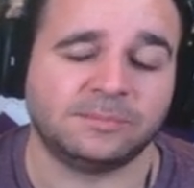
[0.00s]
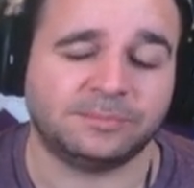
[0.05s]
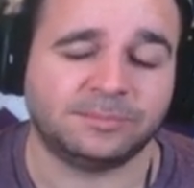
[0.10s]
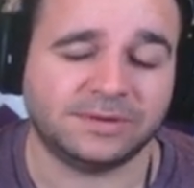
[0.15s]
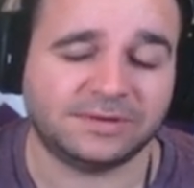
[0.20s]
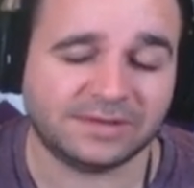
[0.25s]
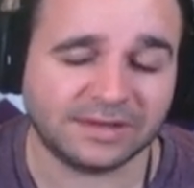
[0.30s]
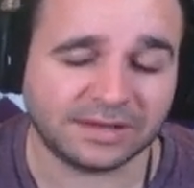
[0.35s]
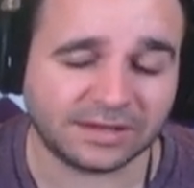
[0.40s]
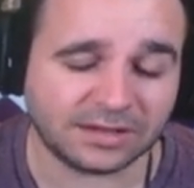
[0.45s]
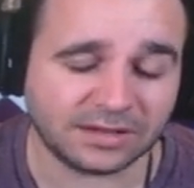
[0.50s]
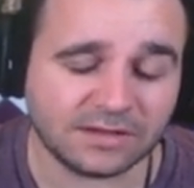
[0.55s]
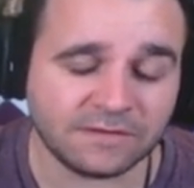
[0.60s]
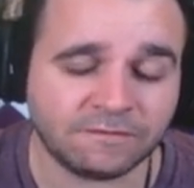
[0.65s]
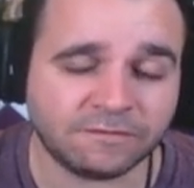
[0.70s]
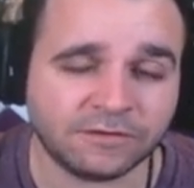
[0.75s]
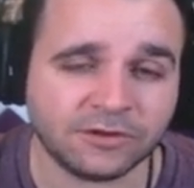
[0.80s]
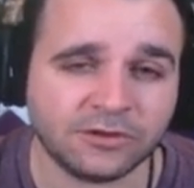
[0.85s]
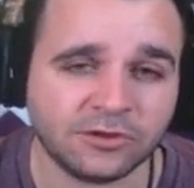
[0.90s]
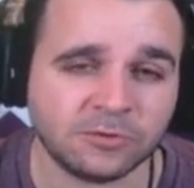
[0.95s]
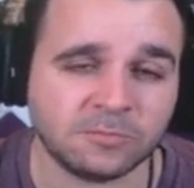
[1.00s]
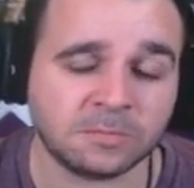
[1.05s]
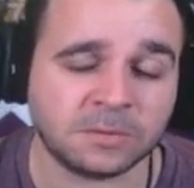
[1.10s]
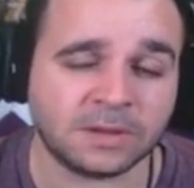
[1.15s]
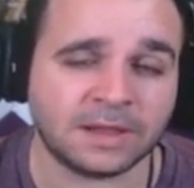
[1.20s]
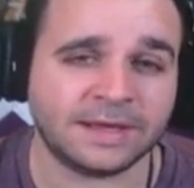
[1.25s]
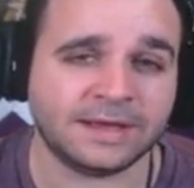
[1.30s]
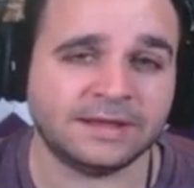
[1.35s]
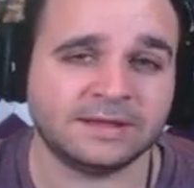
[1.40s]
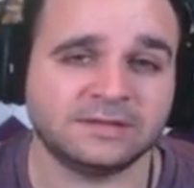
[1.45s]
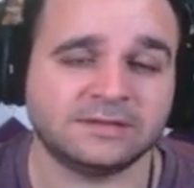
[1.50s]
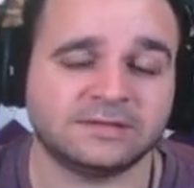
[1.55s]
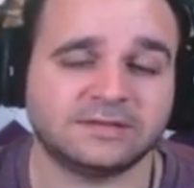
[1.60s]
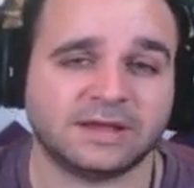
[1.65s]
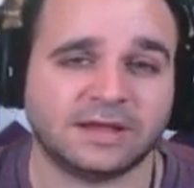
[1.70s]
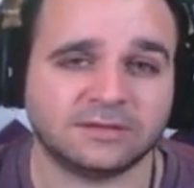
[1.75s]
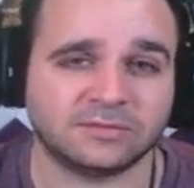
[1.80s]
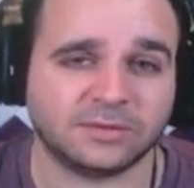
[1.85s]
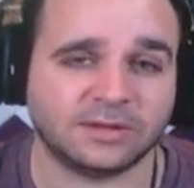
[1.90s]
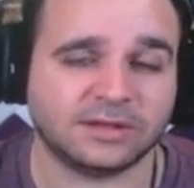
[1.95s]
particularly for new players
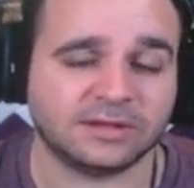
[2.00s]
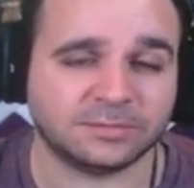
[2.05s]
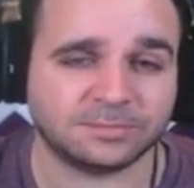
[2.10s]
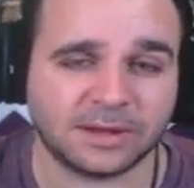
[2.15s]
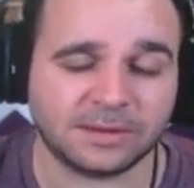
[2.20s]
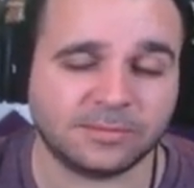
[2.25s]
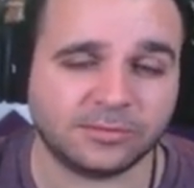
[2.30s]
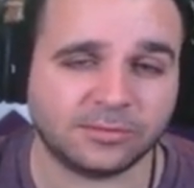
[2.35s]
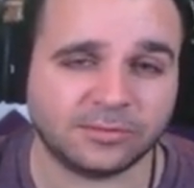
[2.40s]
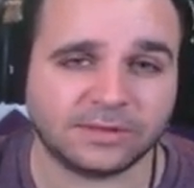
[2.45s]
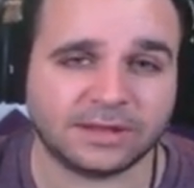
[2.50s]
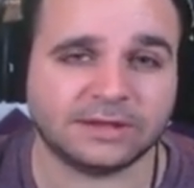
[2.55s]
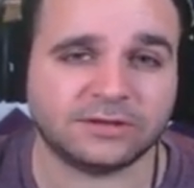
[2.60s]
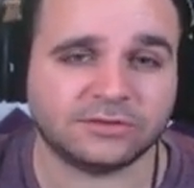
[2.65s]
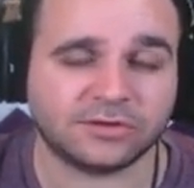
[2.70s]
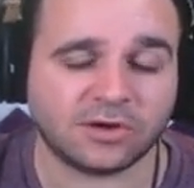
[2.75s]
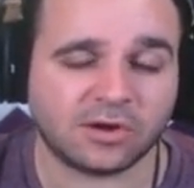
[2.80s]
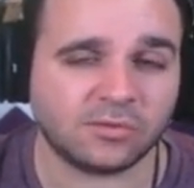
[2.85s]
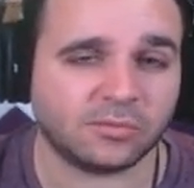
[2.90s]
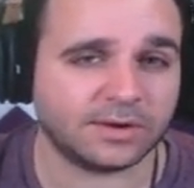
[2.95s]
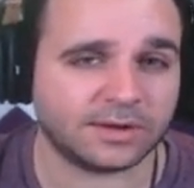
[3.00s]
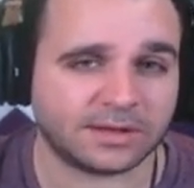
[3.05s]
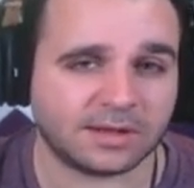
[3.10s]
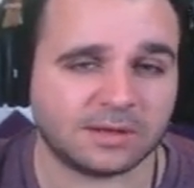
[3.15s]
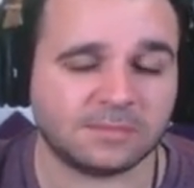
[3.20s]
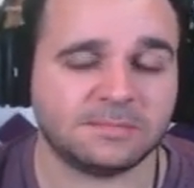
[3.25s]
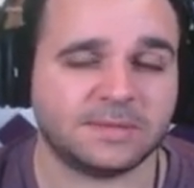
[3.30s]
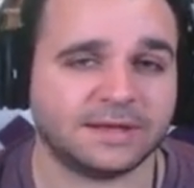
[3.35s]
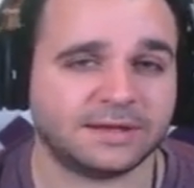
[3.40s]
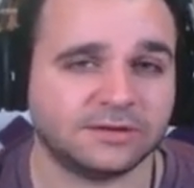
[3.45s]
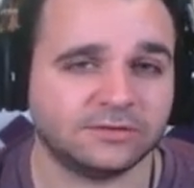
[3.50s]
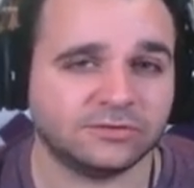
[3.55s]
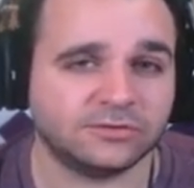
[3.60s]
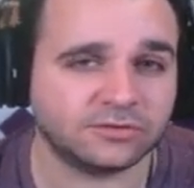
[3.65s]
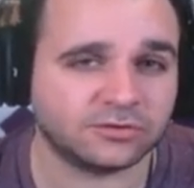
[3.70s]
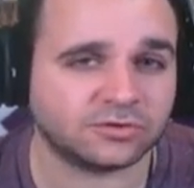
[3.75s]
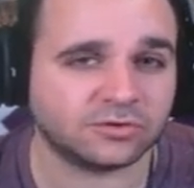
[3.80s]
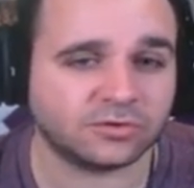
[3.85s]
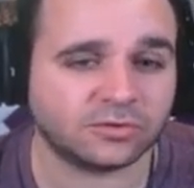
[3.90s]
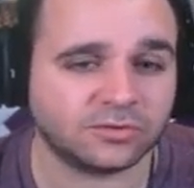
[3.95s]
as well as people that don't want to come back and do the
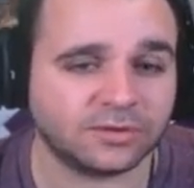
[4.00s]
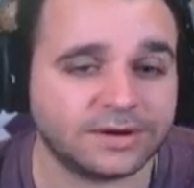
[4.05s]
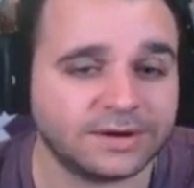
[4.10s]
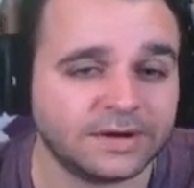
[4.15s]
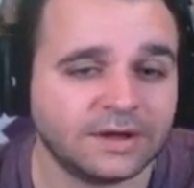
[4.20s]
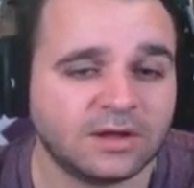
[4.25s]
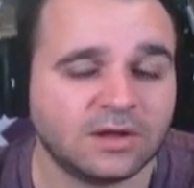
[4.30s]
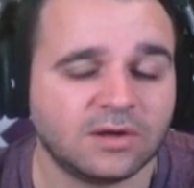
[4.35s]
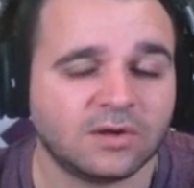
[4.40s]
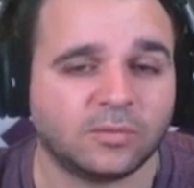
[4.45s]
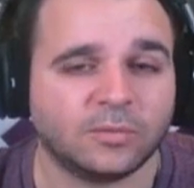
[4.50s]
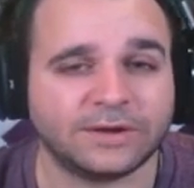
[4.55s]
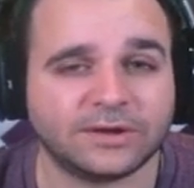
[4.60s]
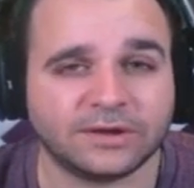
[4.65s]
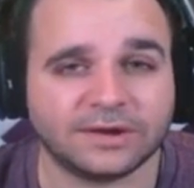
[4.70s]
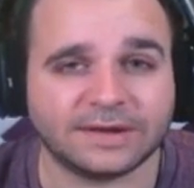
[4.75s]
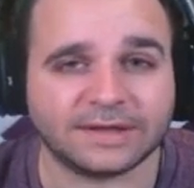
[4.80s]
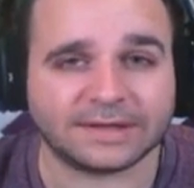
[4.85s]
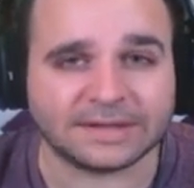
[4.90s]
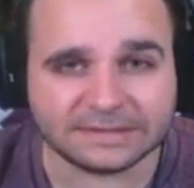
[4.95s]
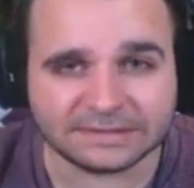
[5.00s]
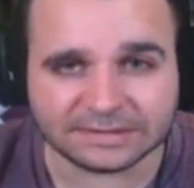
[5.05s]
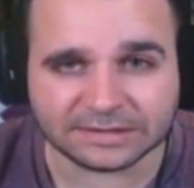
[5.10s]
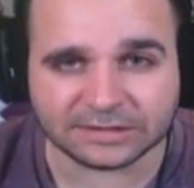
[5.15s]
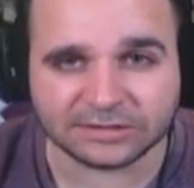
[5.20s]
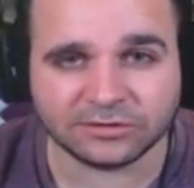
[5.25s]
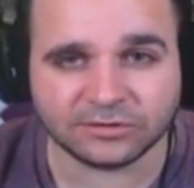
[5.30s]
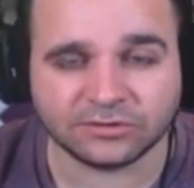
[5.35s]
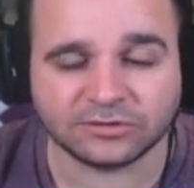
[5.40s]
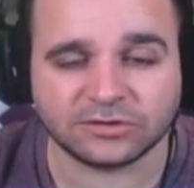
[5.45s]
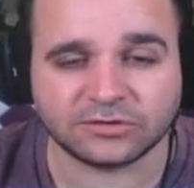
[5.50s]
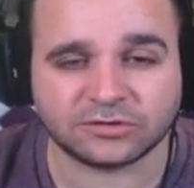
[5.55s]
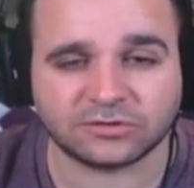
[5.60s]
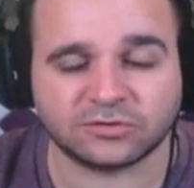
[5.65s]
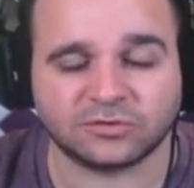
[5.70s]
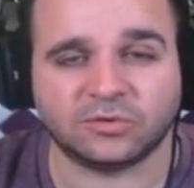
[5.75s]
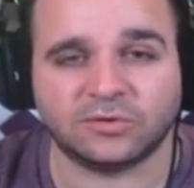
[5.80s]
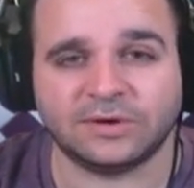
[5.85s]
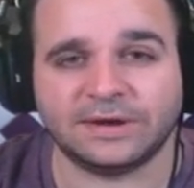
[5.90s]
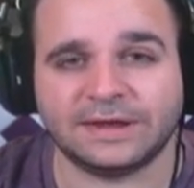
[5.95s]
story, we're going to continue the
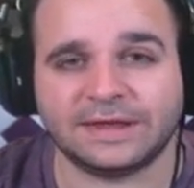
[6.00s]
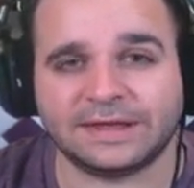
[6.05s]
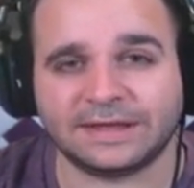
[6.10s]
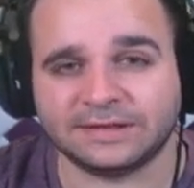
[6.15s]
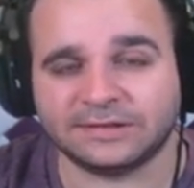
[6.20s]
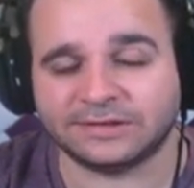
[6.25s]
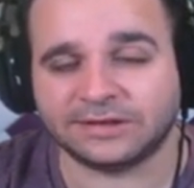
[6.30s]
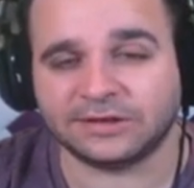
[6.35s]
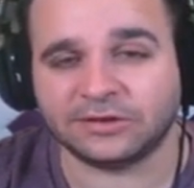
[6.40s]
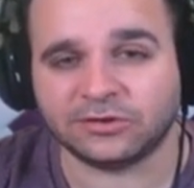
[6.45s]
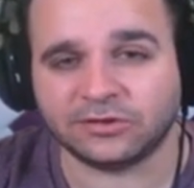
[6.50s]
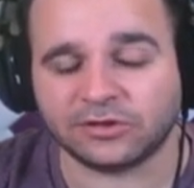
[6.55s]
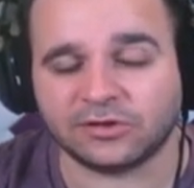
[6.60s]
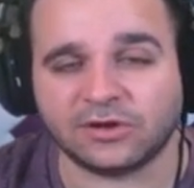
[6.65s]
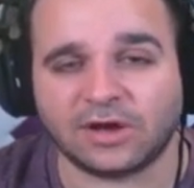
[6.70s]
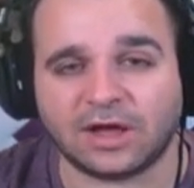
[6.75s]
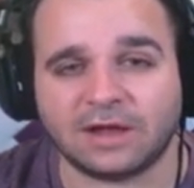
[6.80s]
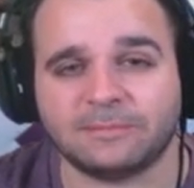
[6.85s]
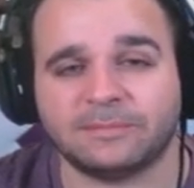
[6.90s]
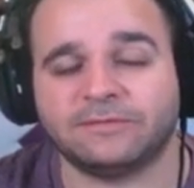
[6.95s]
story and continue the guide.